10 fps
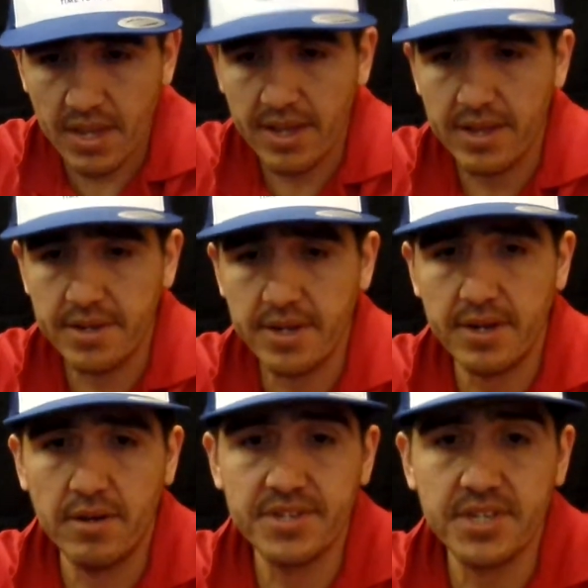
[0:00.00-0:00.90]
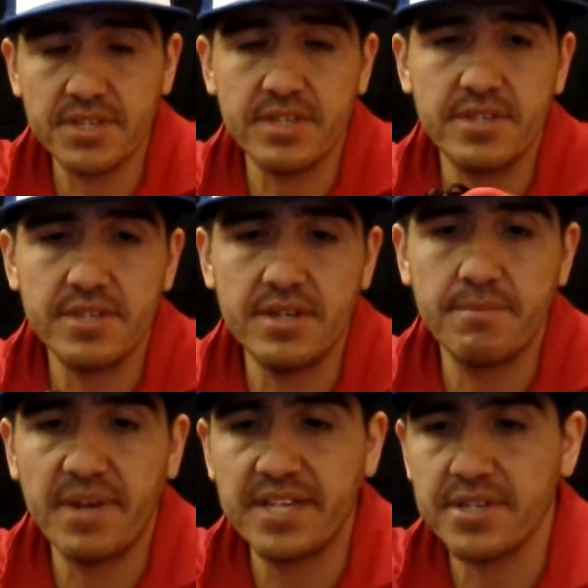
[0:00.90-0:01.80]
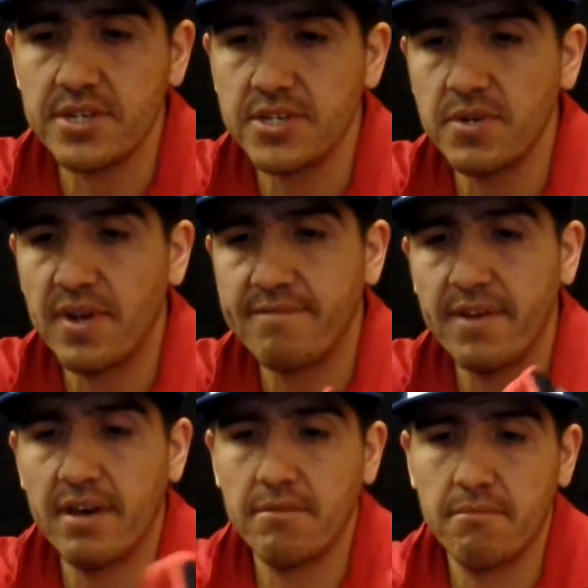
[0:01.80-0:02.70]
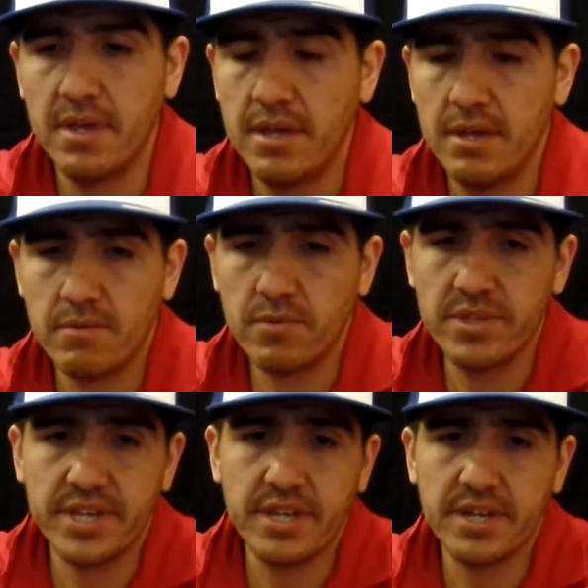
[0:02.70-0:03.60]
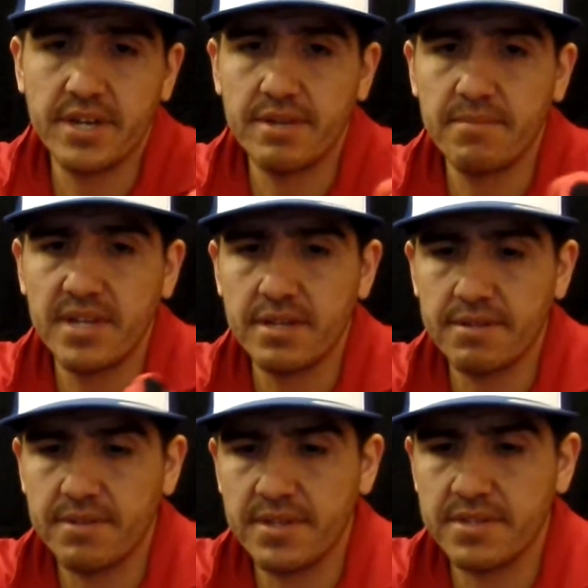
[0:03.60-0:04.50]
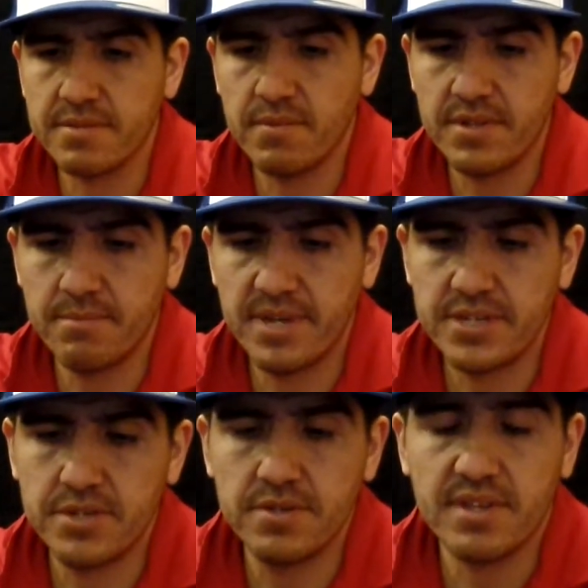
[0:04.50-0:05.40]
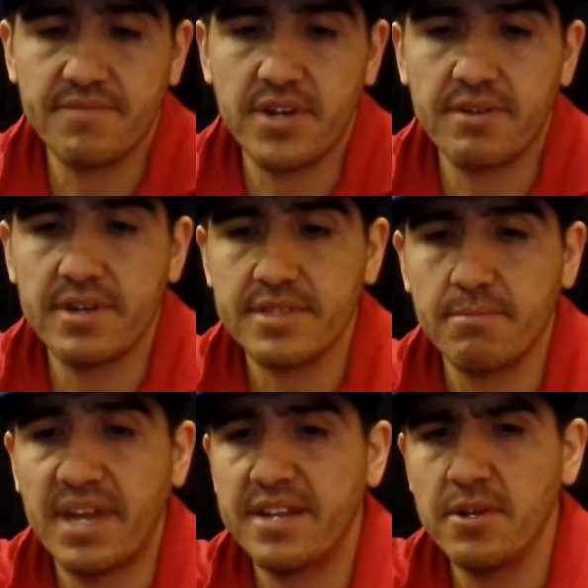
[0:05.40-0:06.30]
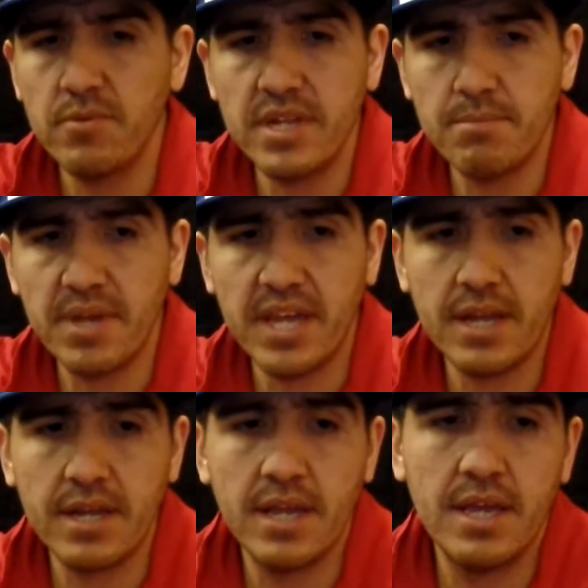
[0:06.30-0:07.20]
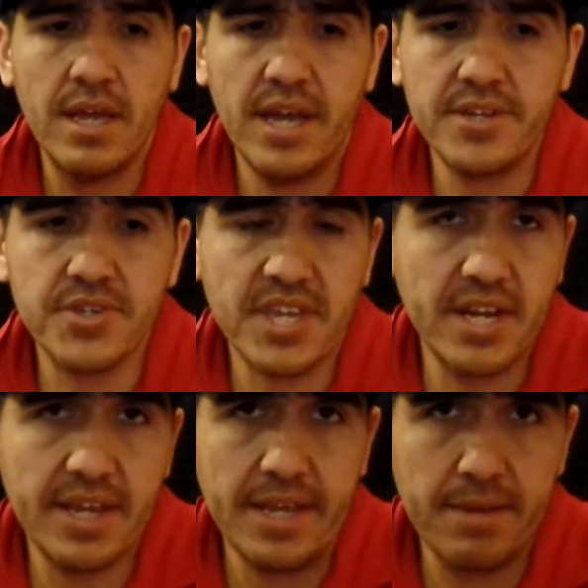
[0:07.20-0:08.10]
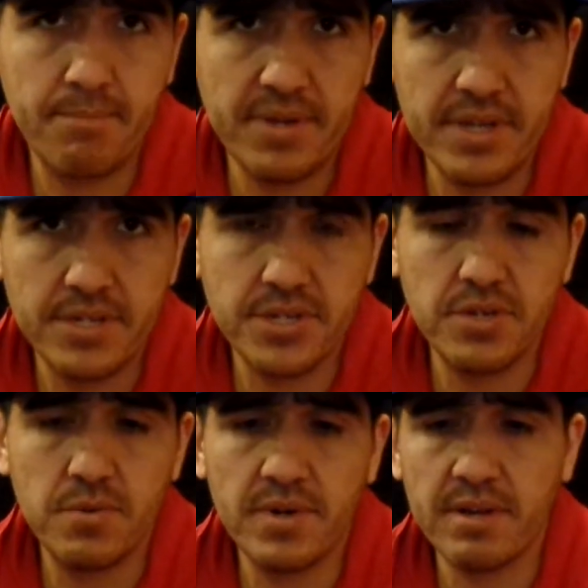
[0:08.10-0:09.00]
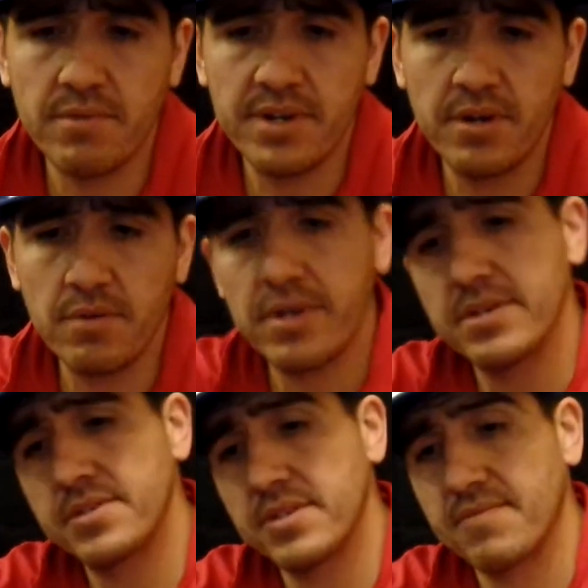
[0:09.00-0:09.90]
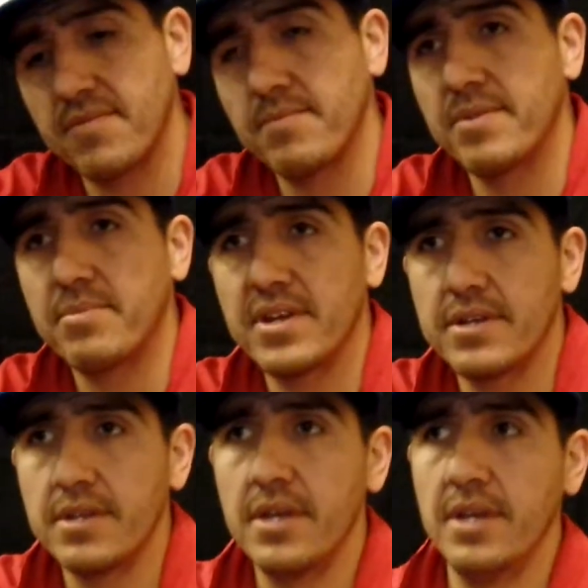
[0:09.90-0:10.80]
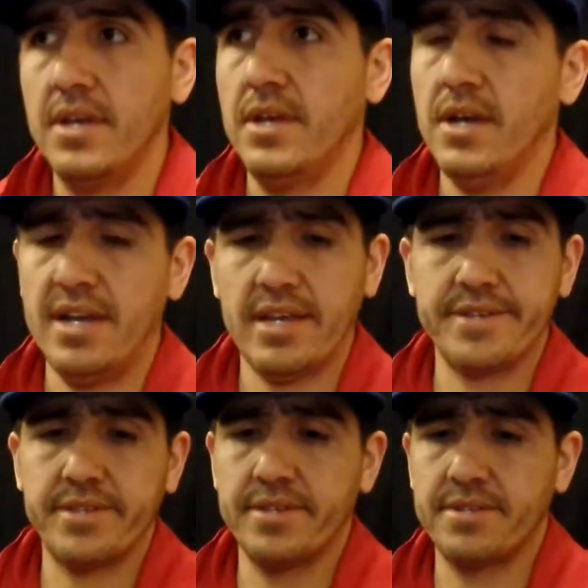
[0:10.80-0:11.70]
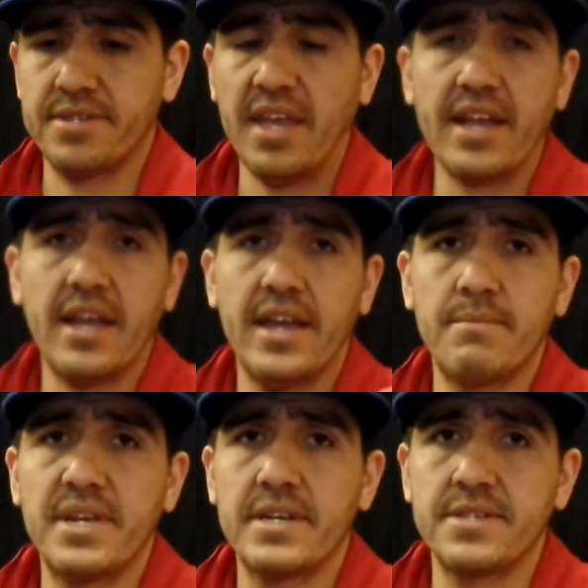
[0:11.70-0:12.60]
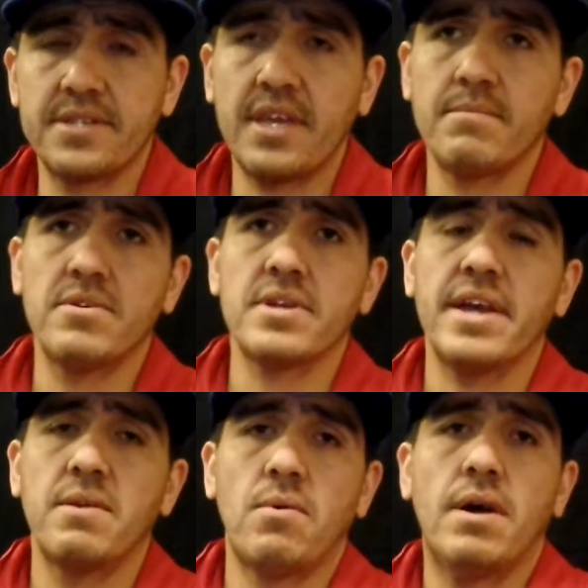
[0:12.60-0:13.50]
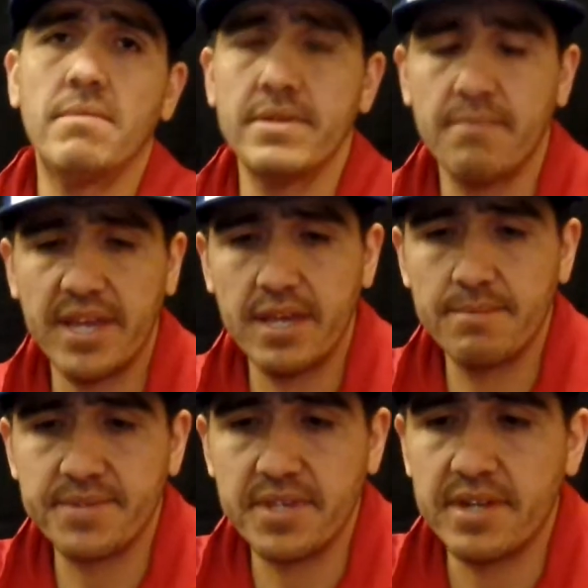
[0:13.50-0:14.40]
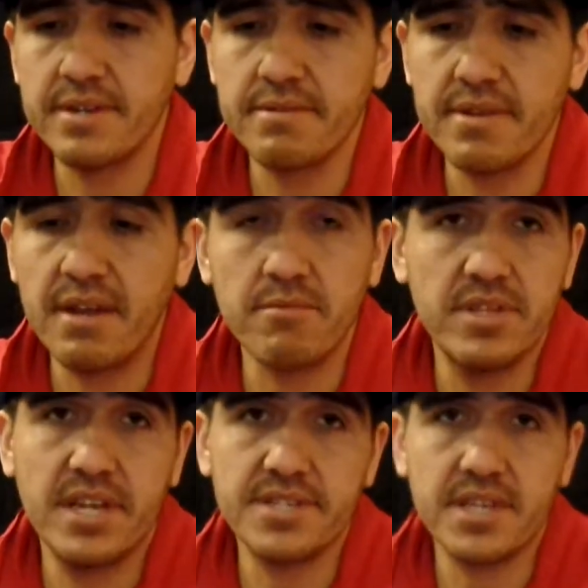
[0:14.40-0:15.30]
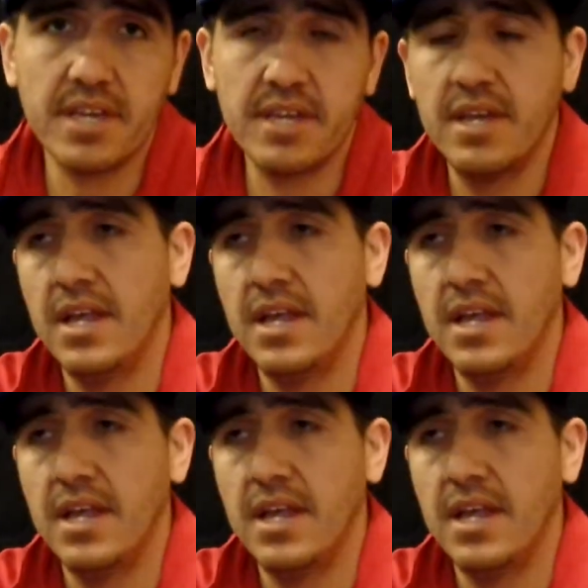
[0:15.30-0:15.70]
And it's just an amazing shoe. I felt really good. I mean, this is one of the best shoes I've tried right off the bat. No knee pain. I usually get a hip issue when I run in Hokas, just from it being, I guess, the stack height being unstable and kind of wobble in my hips and not realizing it.